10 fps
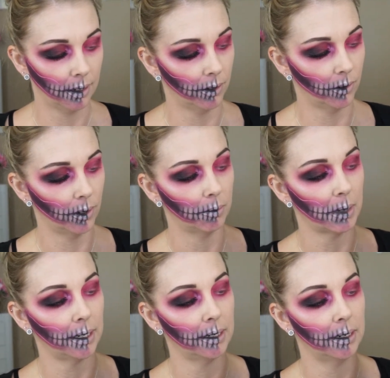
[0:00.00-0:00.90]
Going
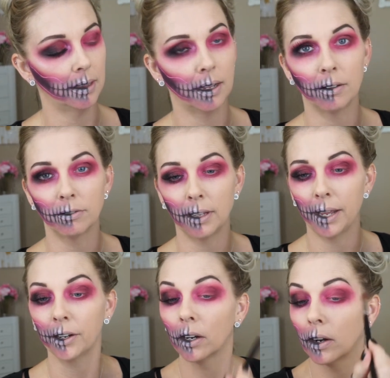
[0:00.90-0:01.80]
back in Love
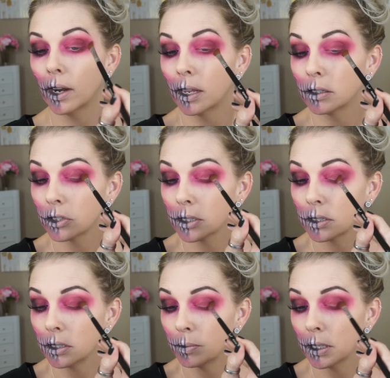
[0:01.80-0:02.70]
Letter and just
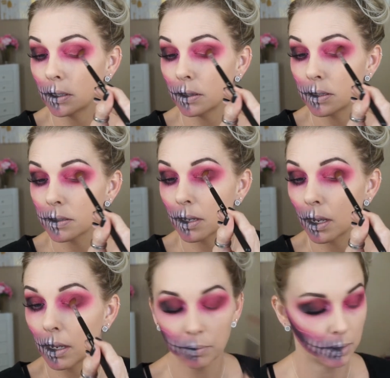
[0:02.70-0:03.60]
deepening these
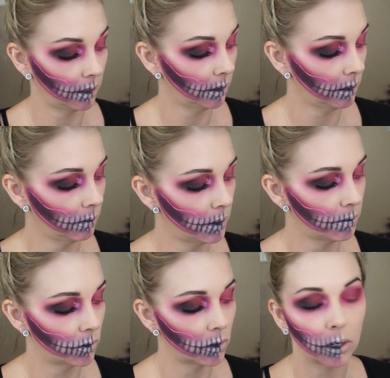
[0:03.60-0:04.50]
up a little bit
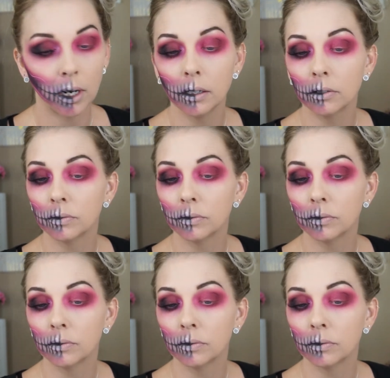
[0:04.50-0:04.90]
more.